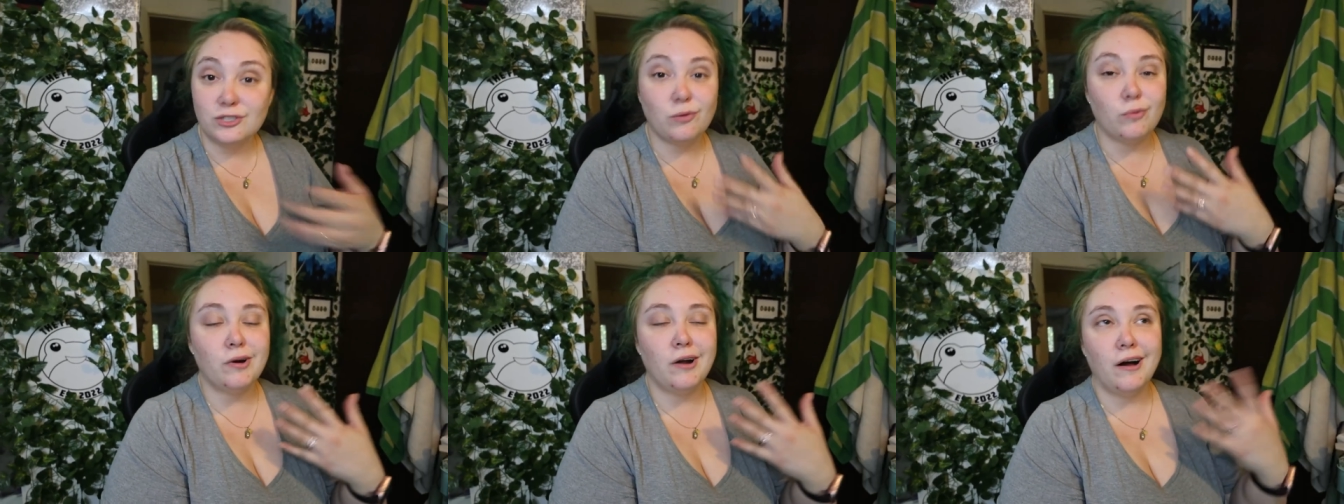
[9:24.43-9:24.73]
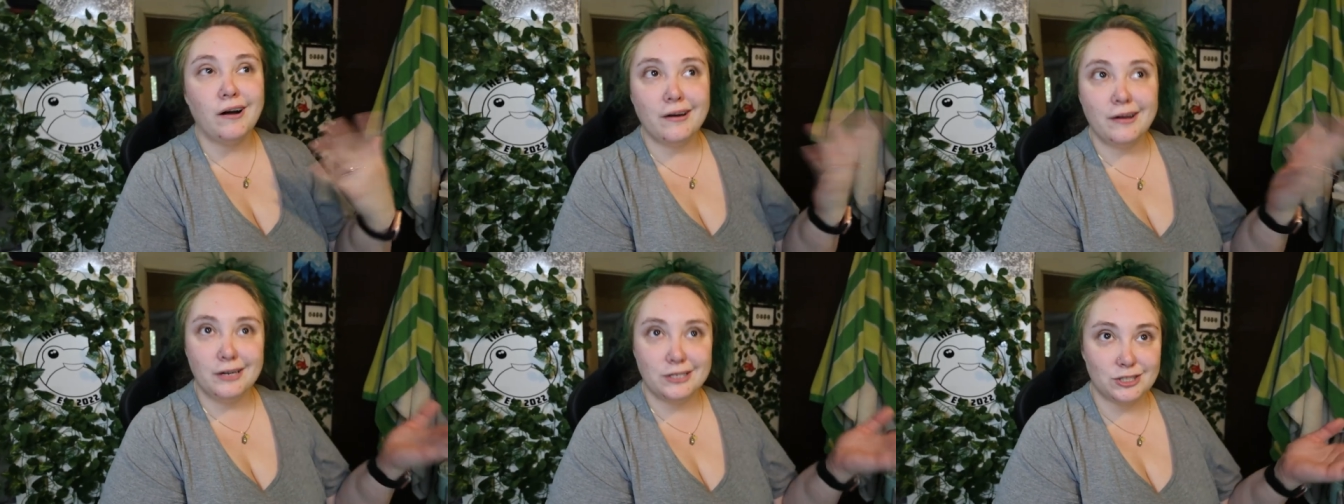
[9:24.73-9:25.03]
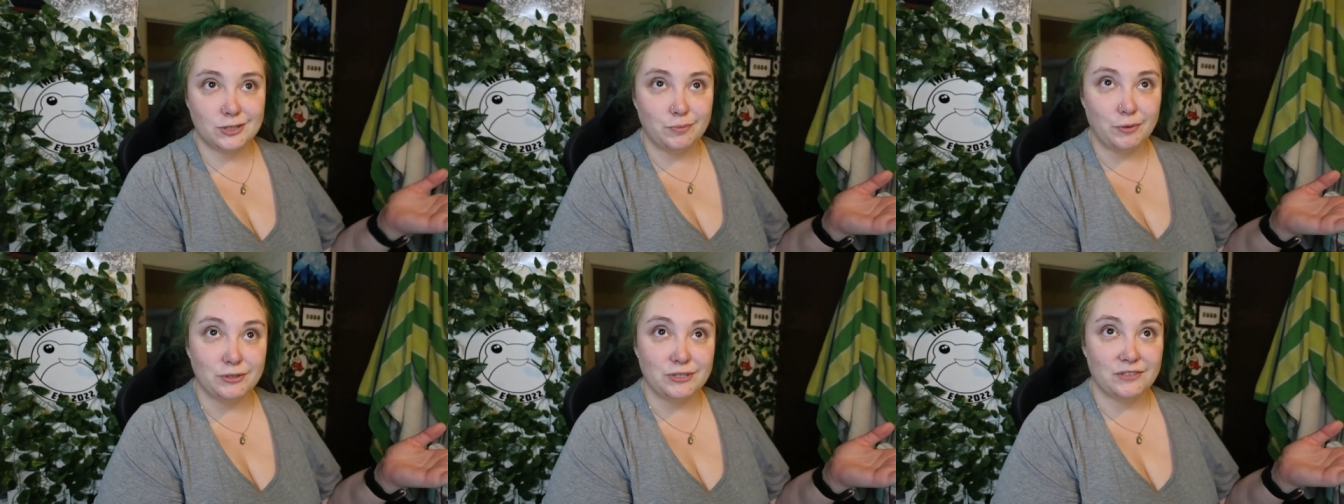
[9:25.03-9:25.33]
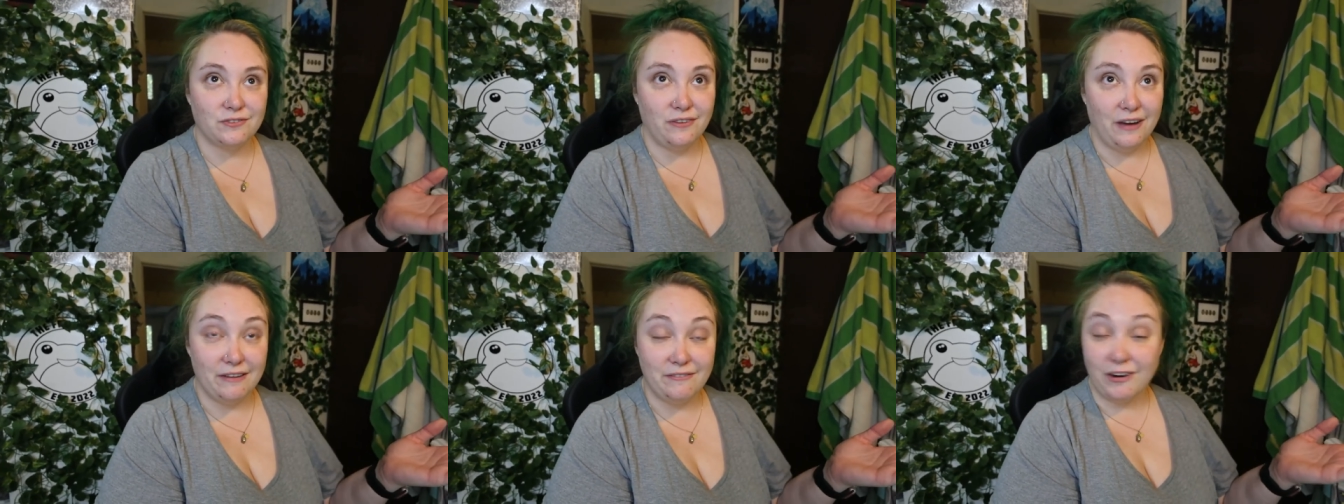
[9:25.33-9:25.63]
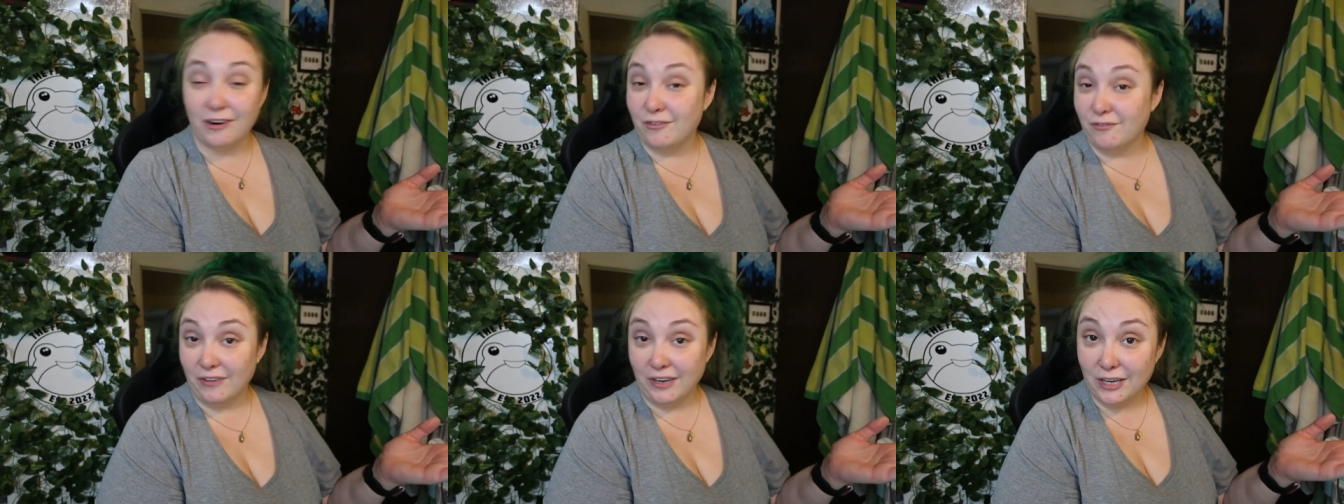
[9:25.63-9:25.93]
so we're not gonna just post a five
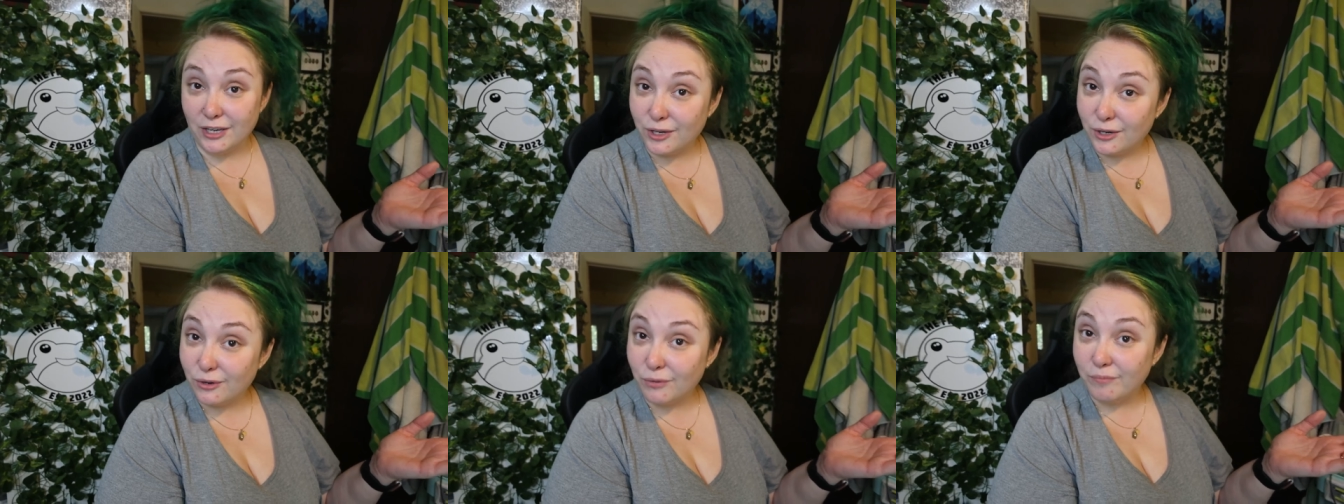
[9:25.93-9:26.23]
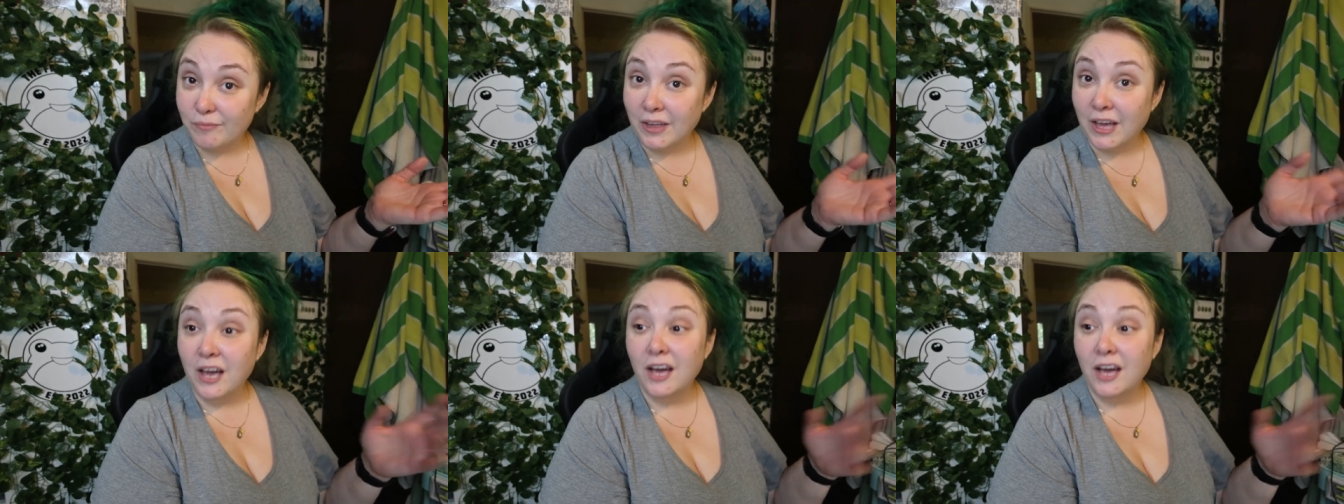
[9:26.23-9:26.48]
hour video.